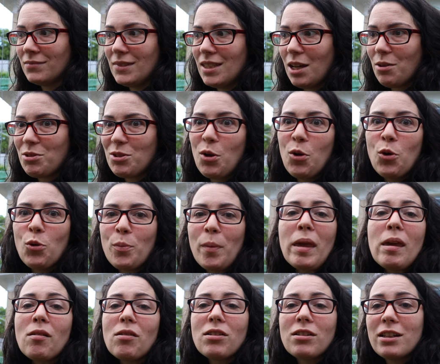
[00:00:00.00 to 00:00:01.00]
that was a whole
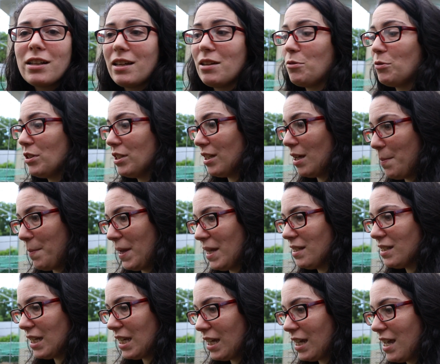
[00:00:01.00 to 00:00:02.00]
meal. It was
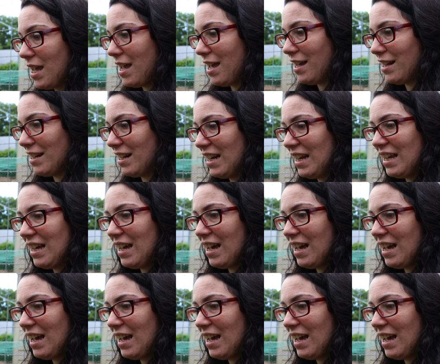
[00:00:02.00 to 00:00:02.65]
amazing, and